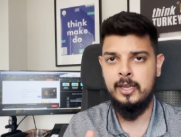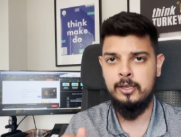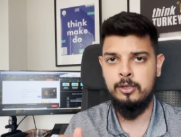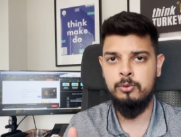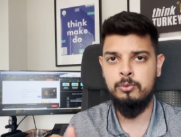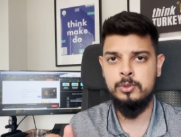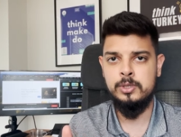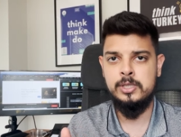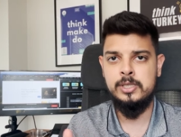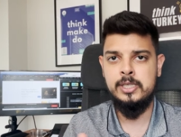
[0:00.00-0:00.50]
you
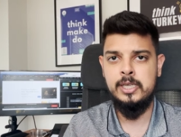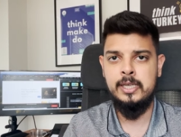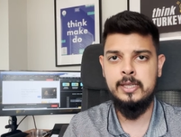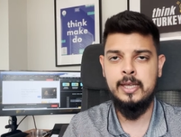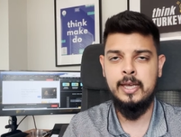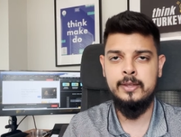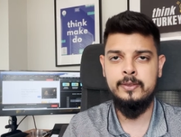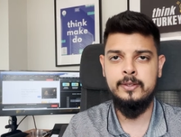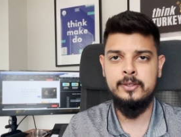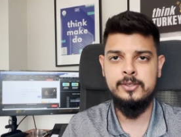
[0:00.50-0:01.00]
will see
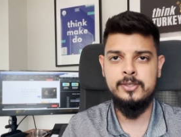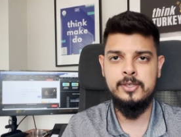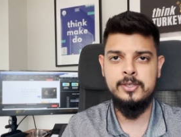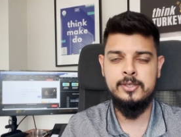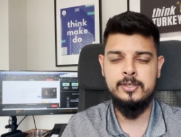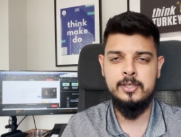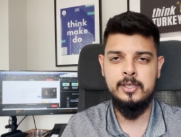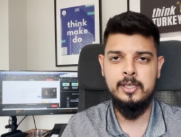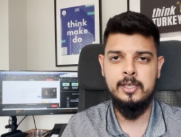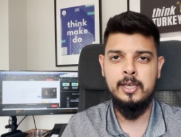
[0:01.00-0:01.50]
that this is
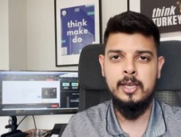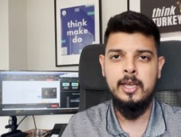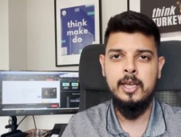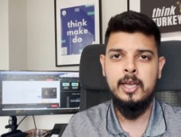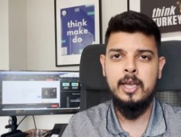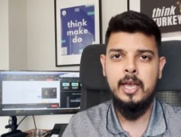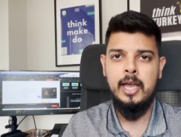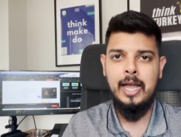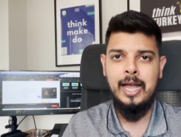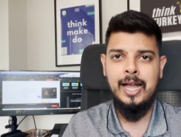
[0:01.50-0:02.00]
the
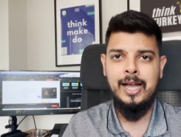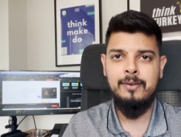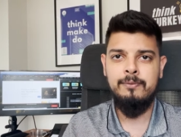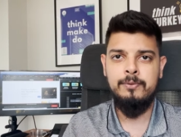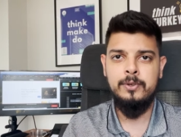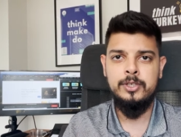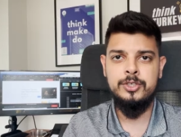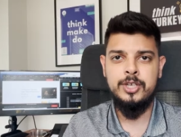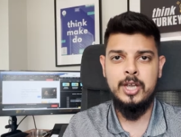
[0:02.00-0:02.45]
average.